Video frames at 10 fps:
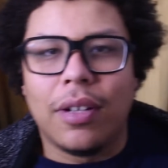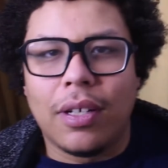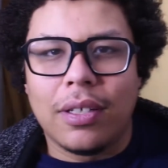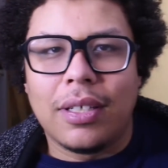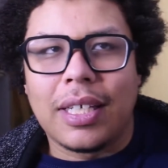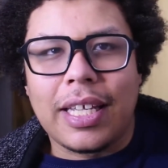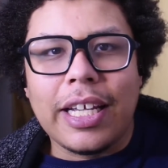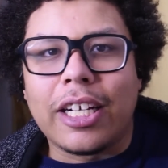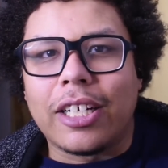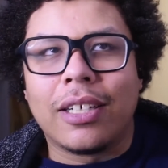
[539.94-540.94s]

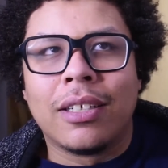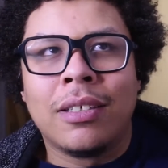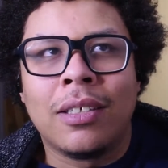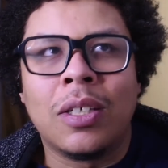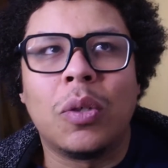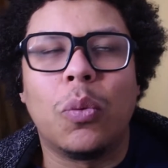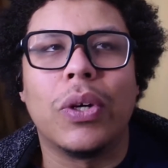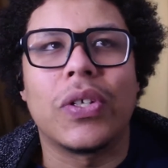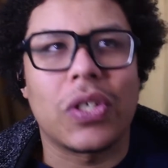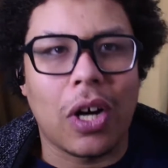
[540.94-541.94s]
here will
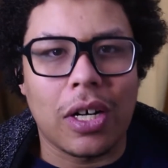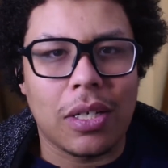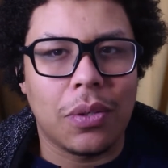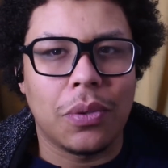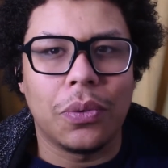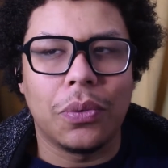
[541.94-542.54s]
start to,